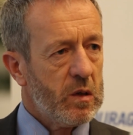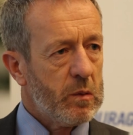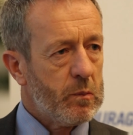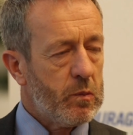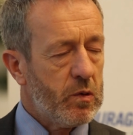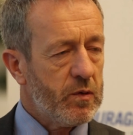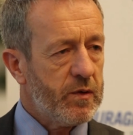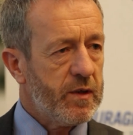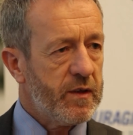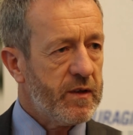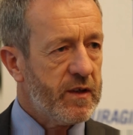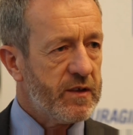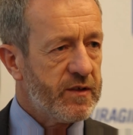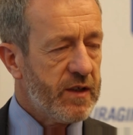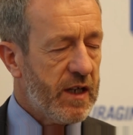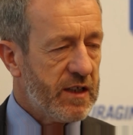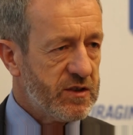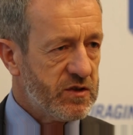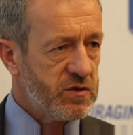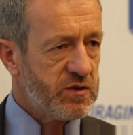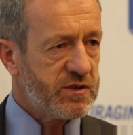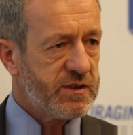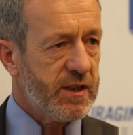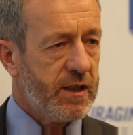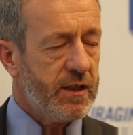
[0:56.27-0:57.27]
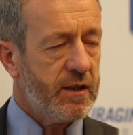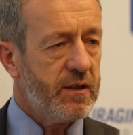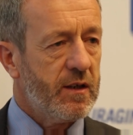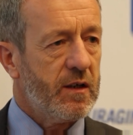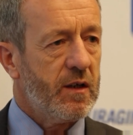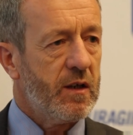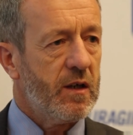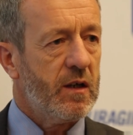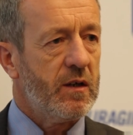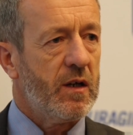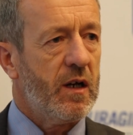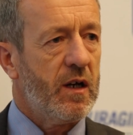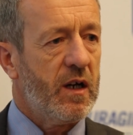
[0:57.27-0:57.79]
but then there's, as you said,
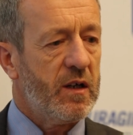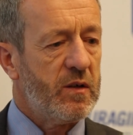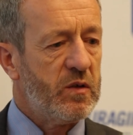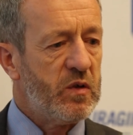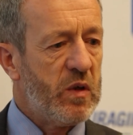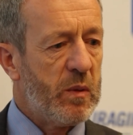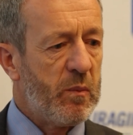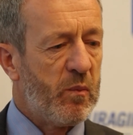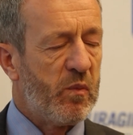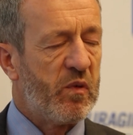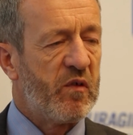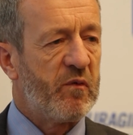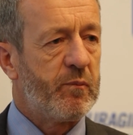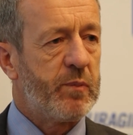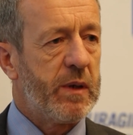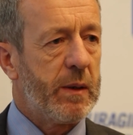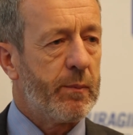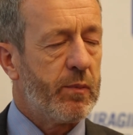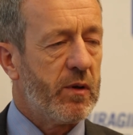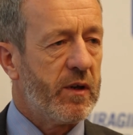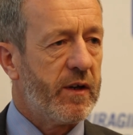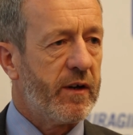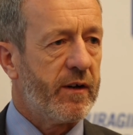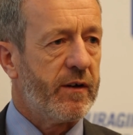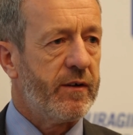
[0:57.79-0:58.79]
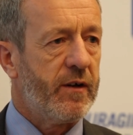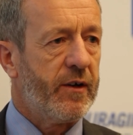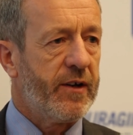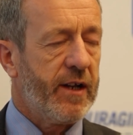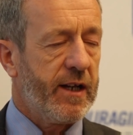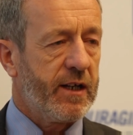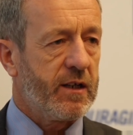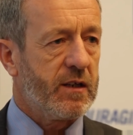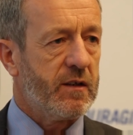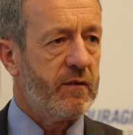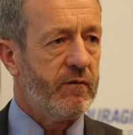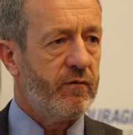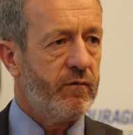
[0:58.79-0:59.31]
a number of people that are not
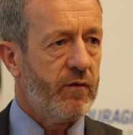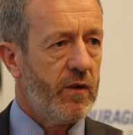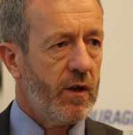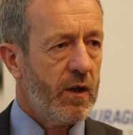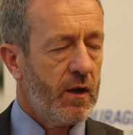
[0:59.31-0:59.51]
active.